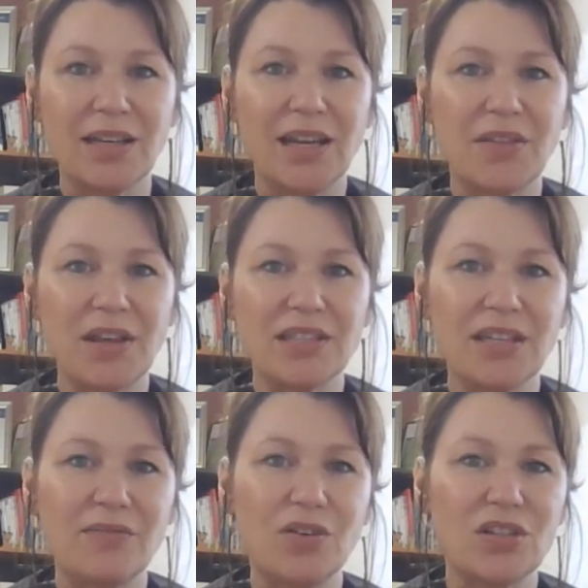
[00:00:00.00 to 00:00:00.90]
and they
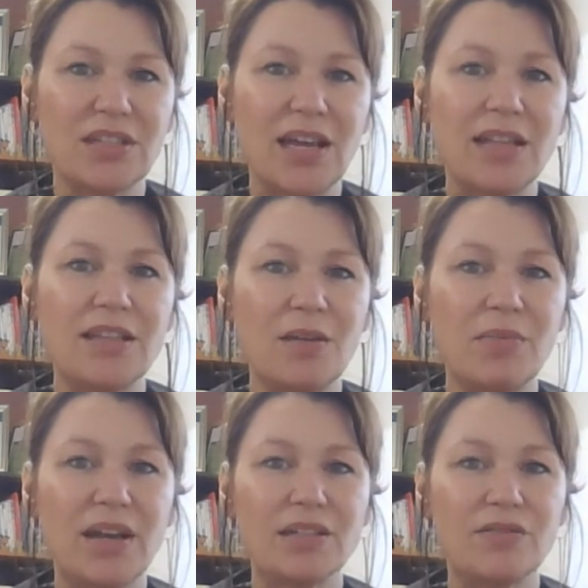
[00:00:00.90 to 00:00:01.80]
see firsthand the
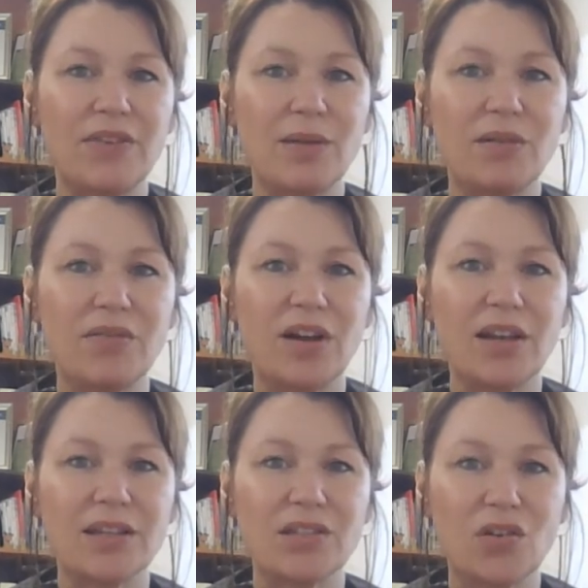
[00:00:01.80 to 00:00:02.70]
impact of family
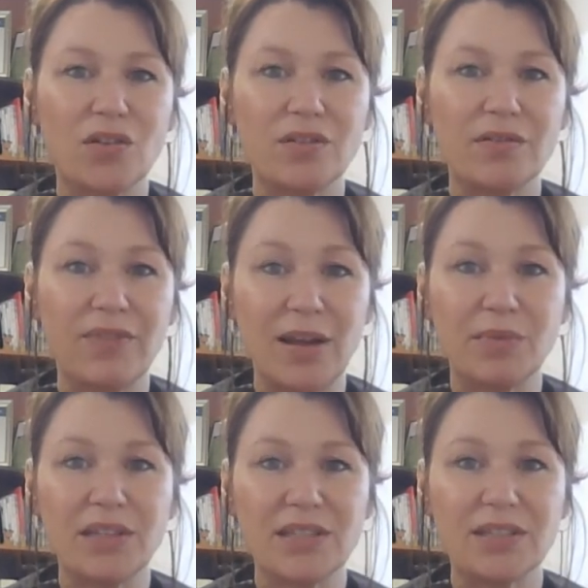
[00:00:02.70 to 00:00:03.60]
violence on
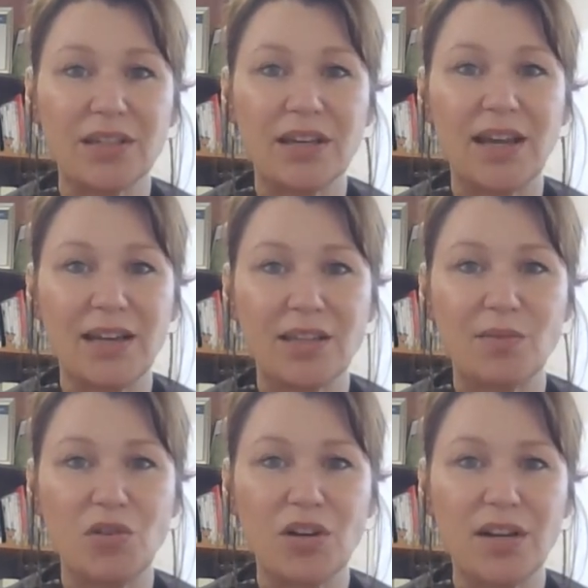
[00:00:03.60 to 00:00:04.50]
families and
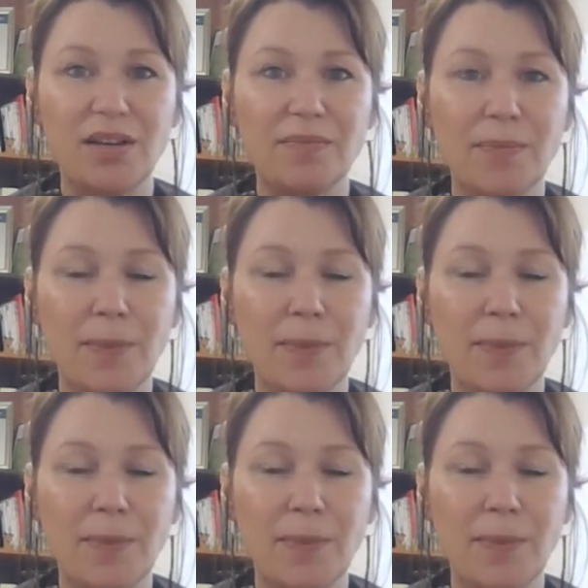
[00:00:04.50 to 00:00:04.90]
community.